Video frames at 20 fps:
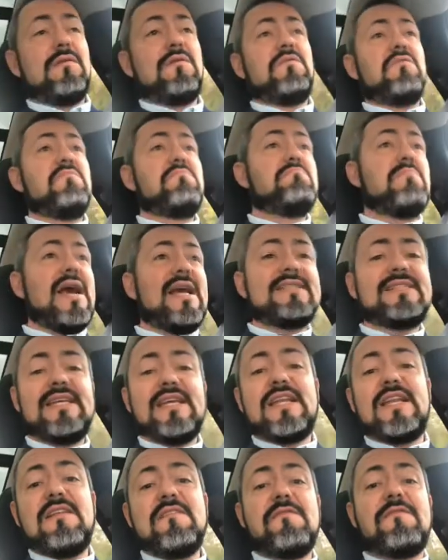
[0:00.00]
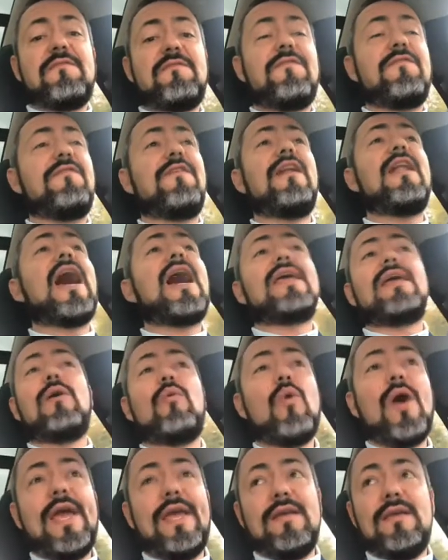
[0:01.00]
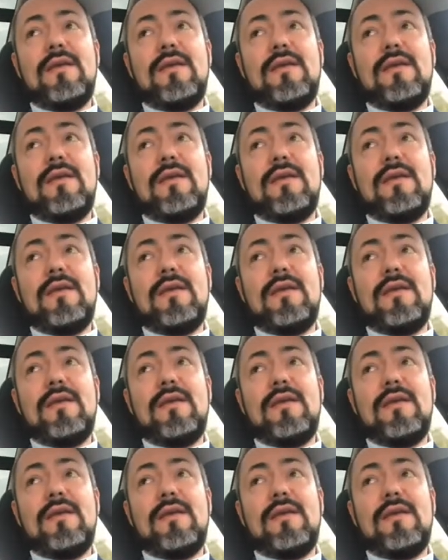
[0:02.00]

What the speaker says: you basically fly away.